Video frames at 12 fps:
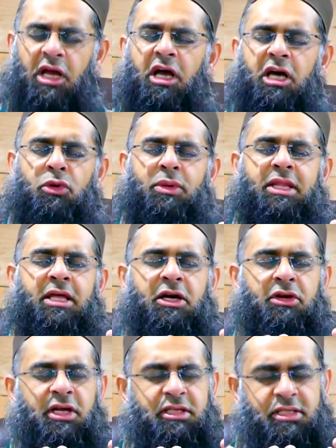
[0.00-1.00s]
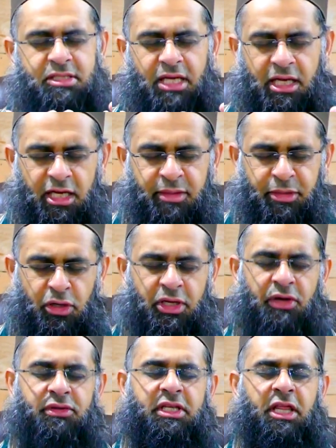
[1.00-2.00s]
And oh Allah, grant us the kalima on
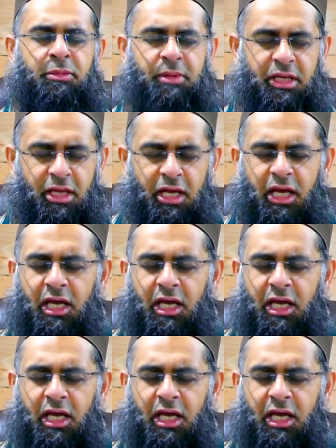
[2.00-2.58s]
our deathbed.